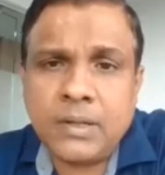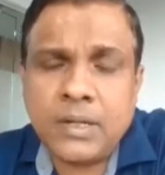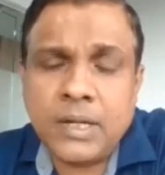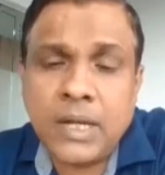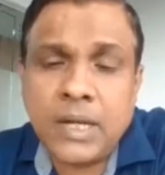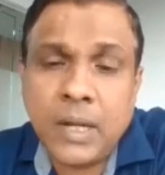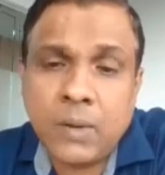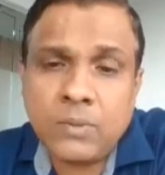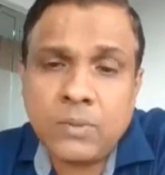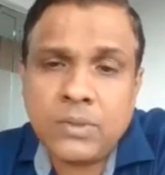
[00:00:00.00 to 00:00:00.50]

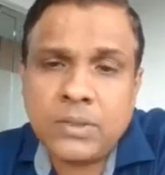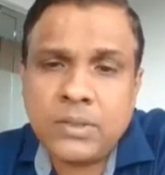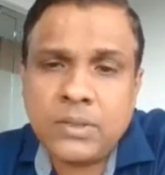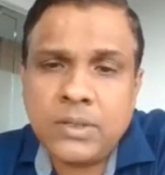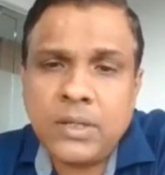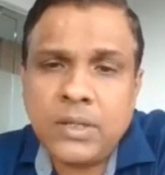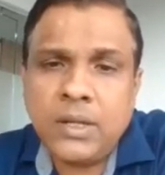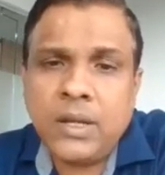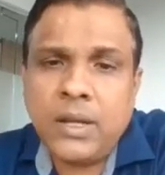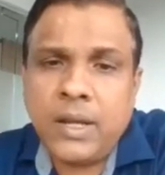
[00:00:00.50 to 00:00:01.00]
cloud
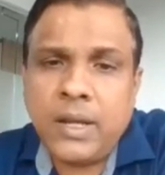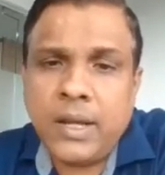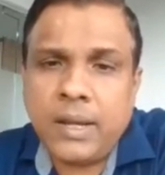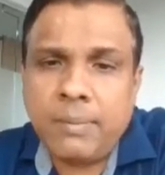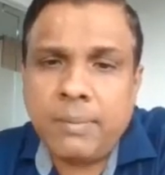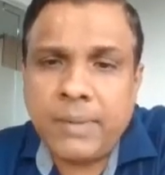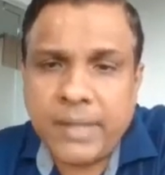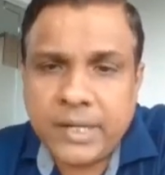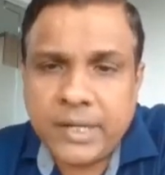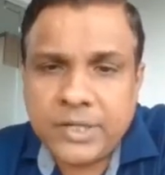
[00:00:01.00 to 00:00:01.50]

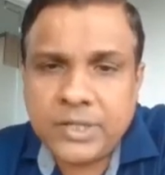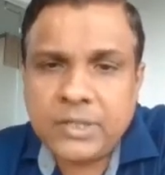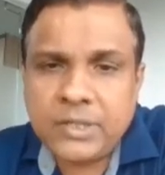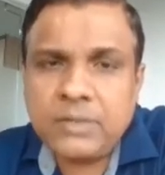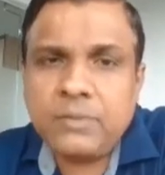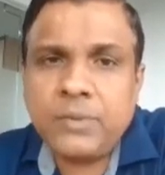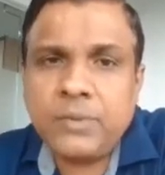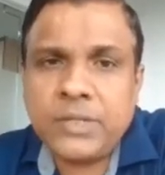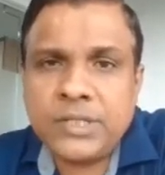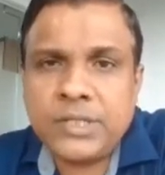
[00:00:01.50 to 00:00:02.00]

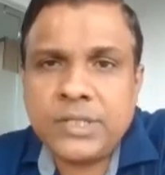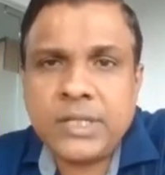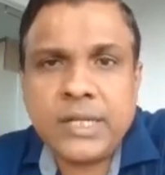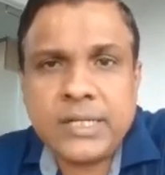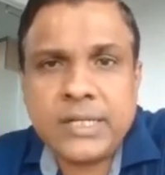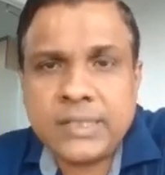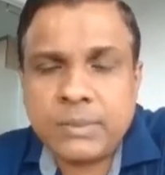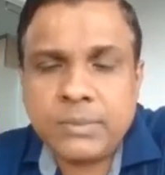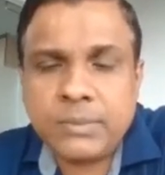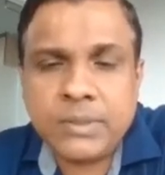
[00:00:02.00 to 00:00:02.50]
application which the
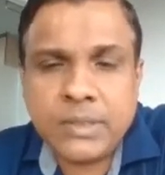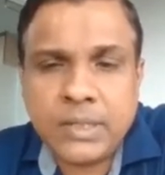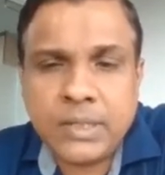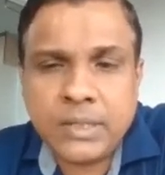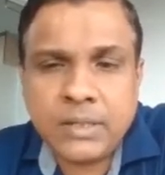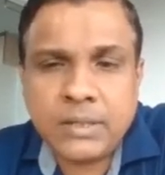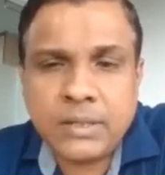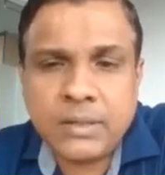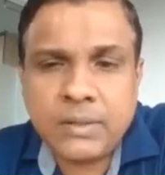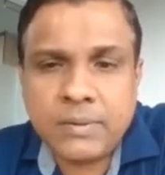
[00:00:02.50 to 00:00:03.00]
customer
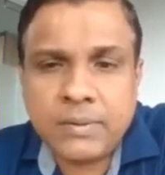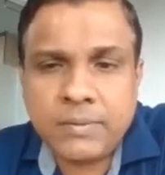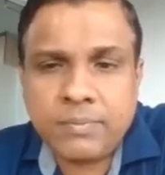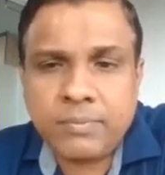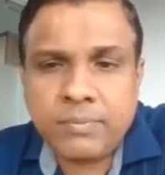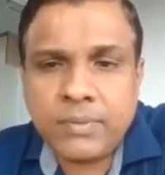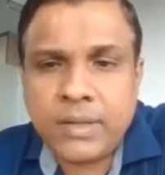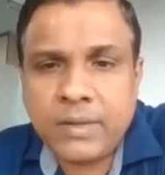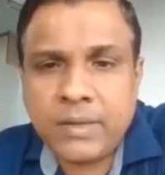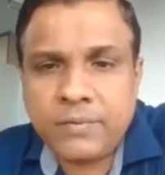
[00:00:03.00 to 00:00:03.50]

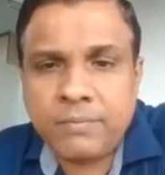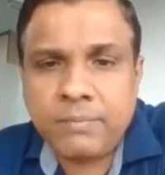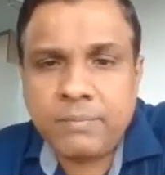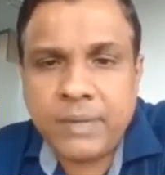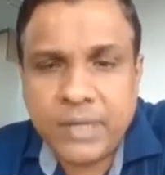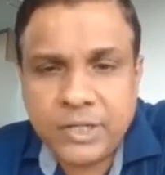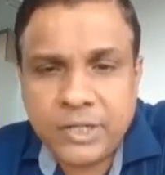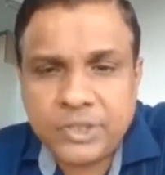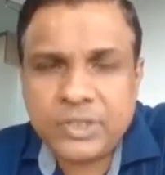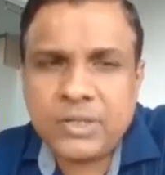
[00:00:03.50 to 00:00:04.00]
have
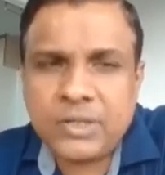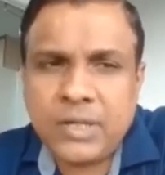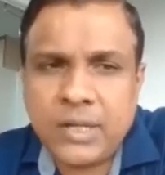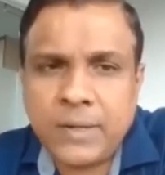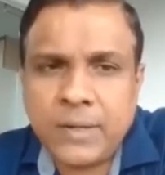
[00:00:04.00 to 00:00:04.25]
managed.